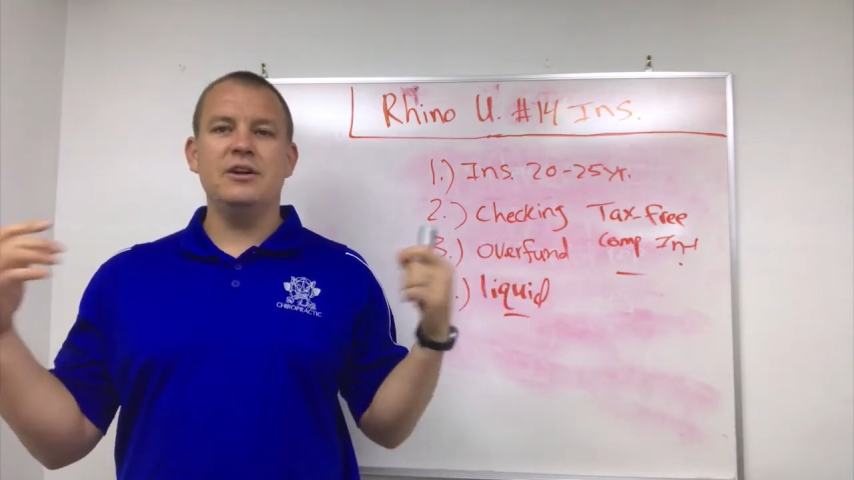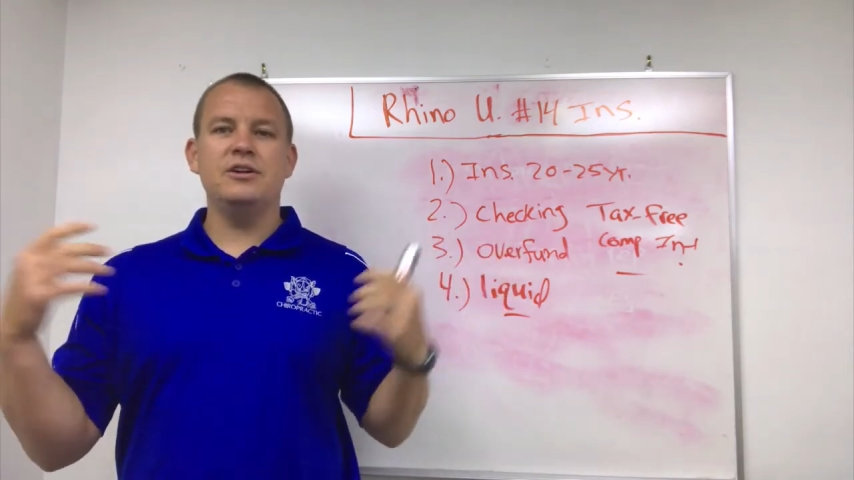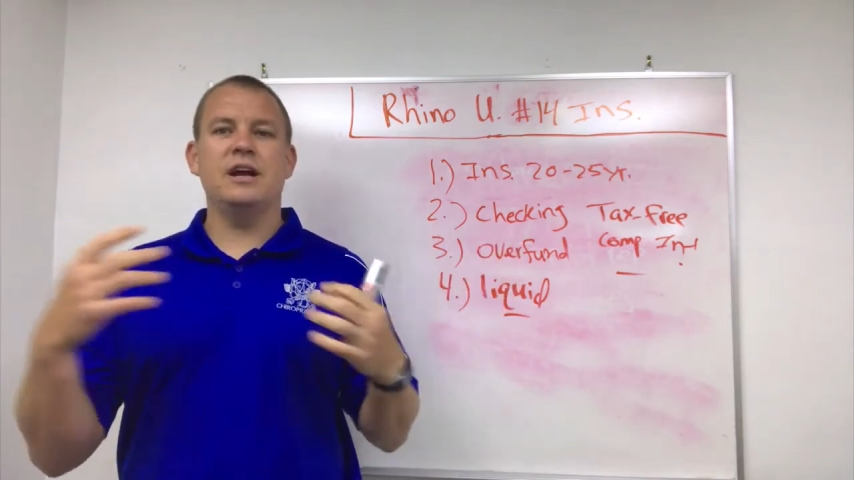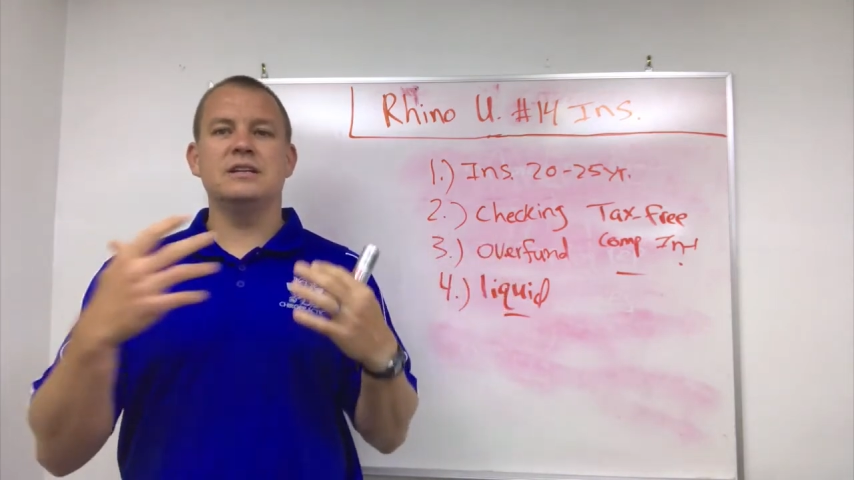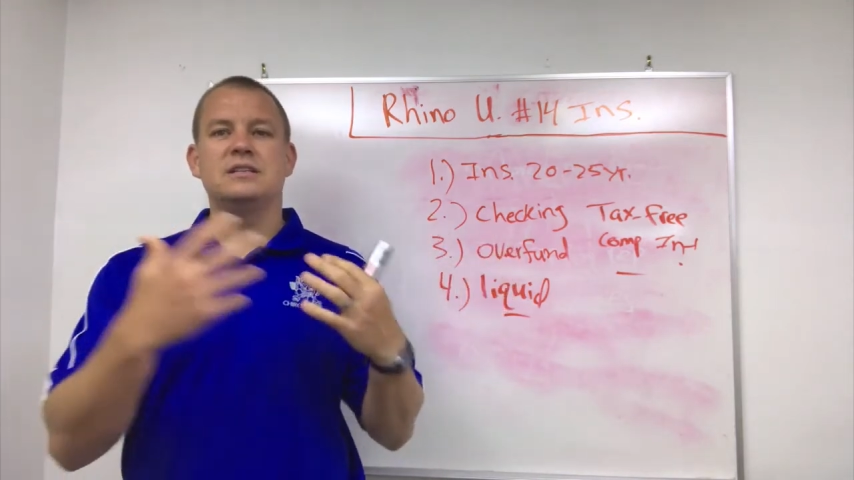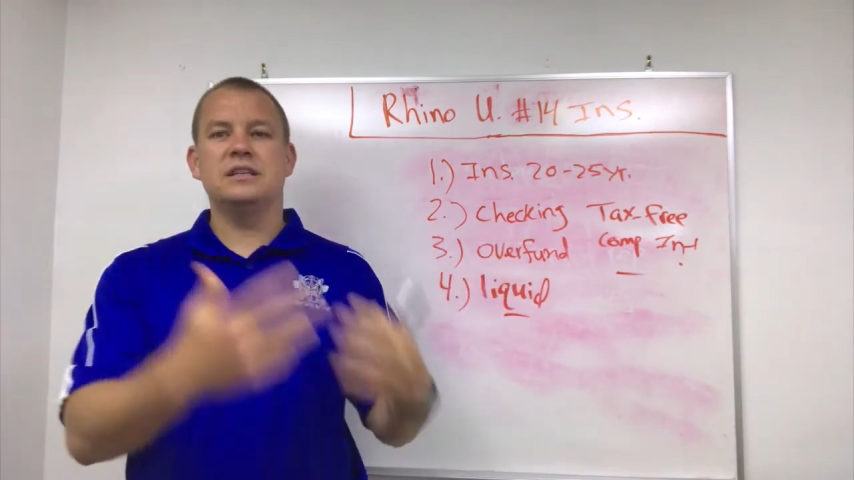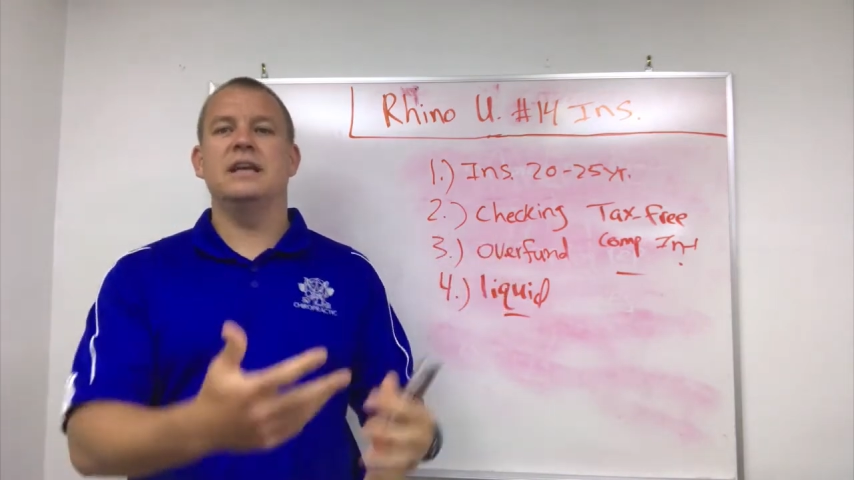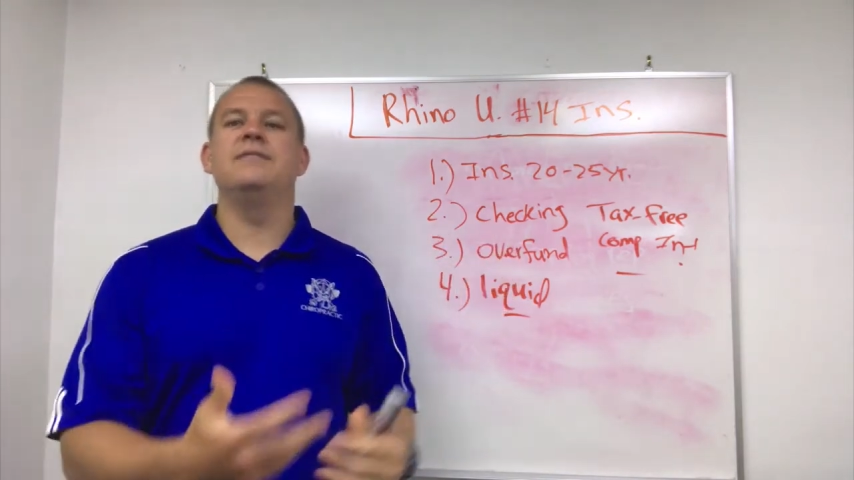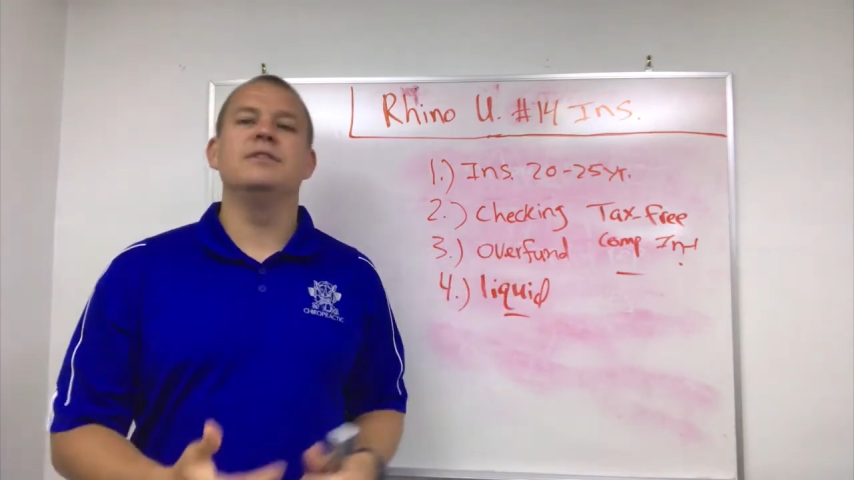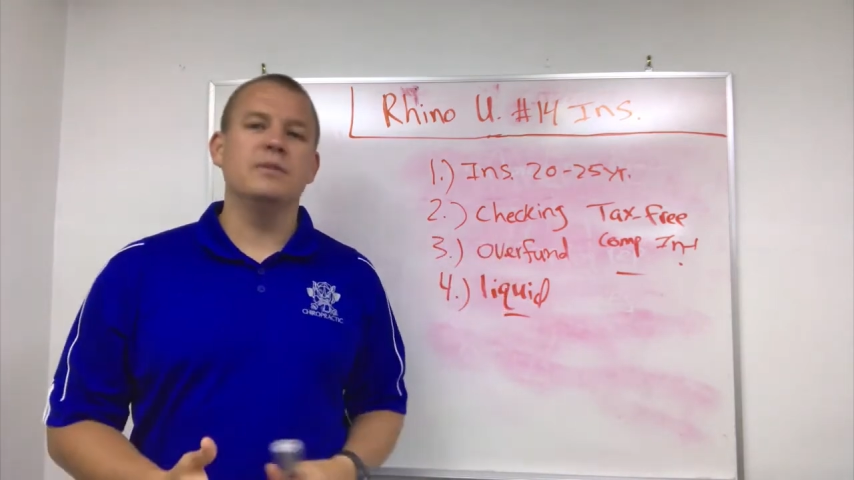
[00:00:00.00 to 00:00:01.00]
you're not a
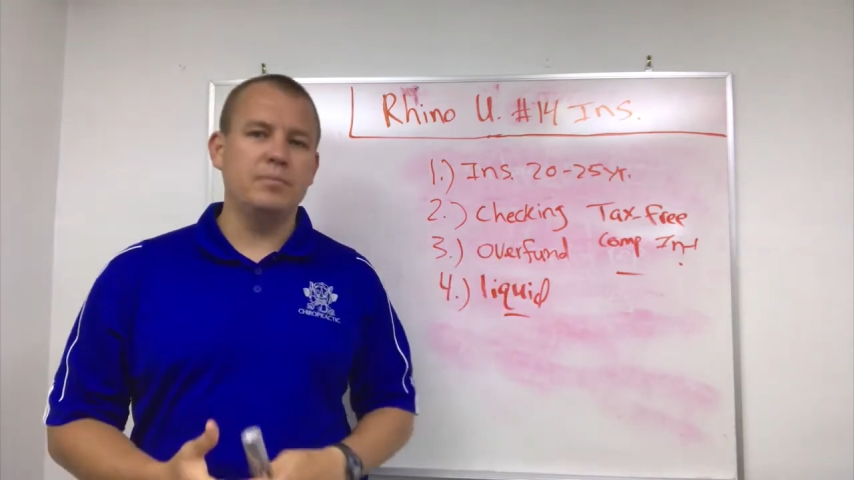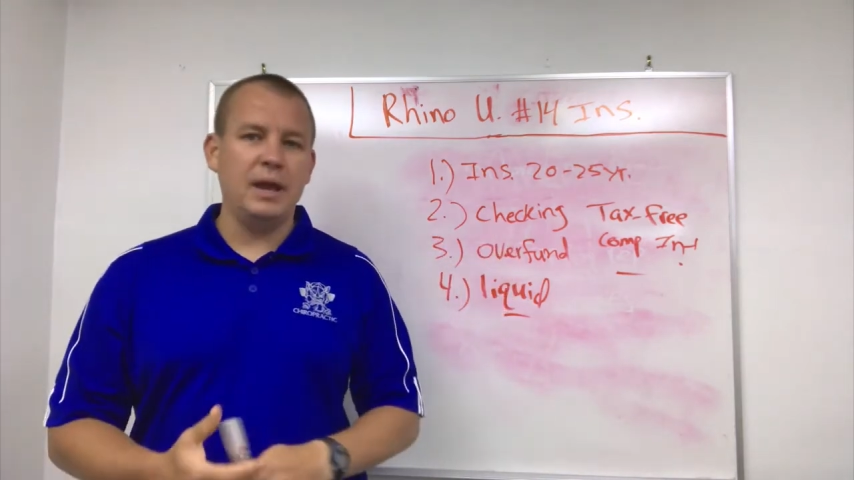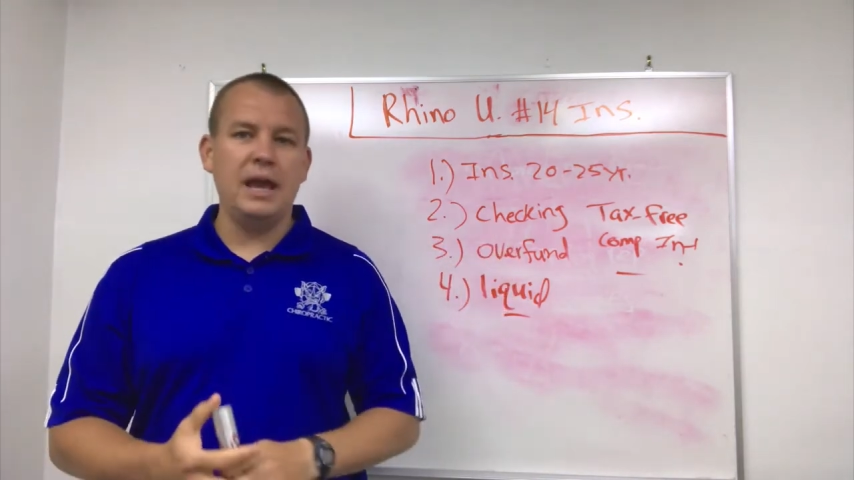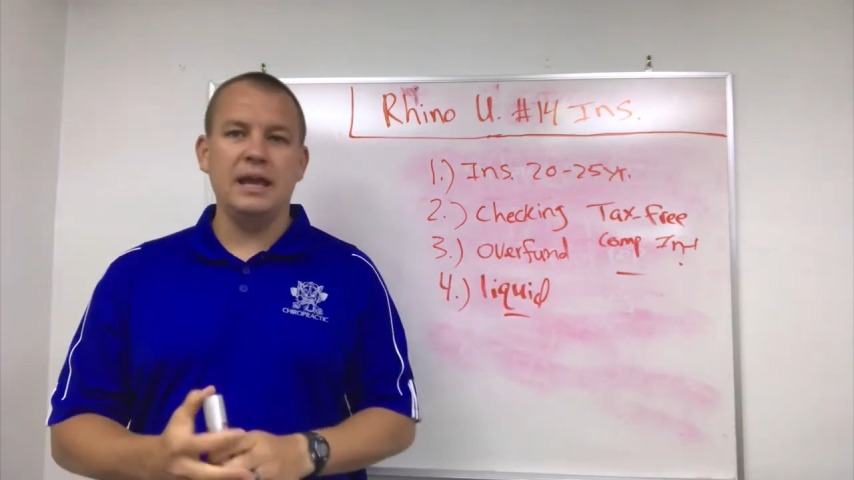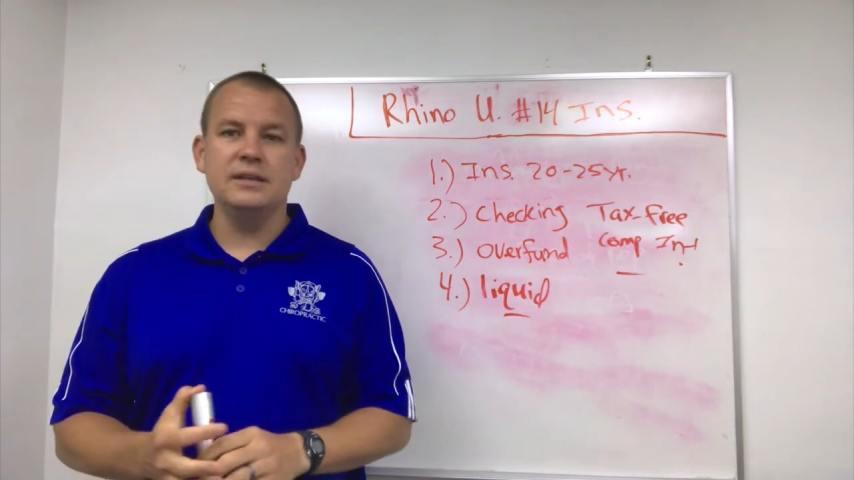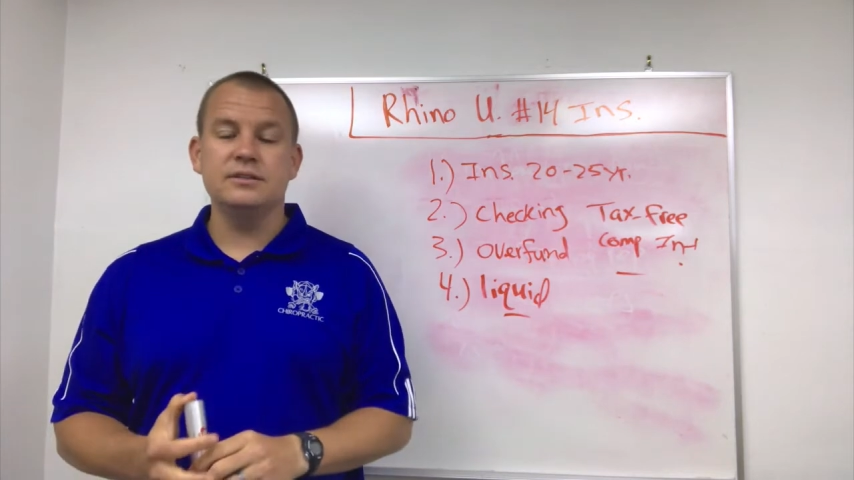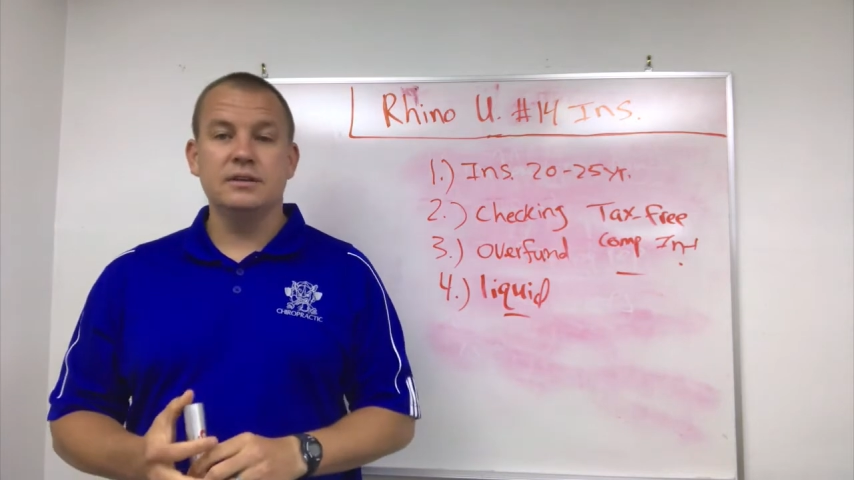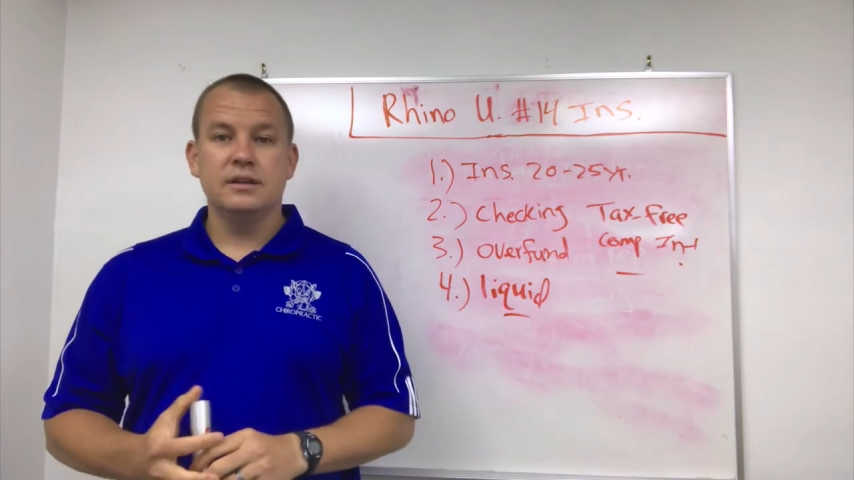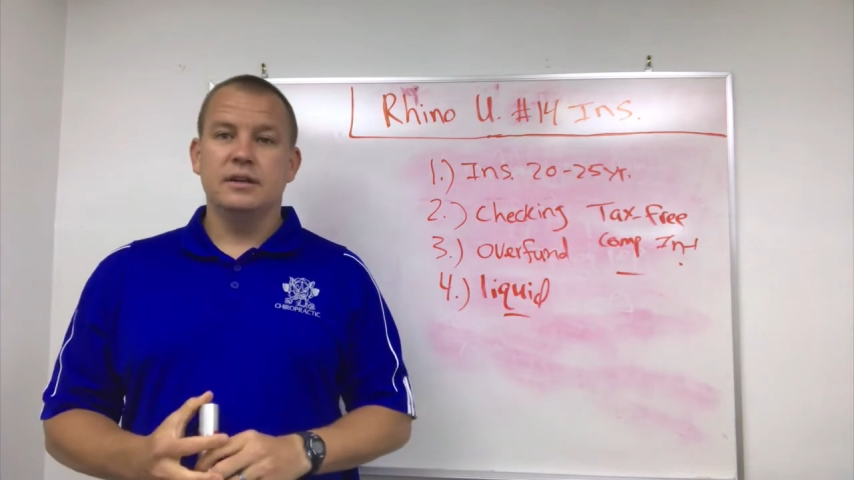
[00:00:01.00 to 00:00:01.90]
slave to the banks.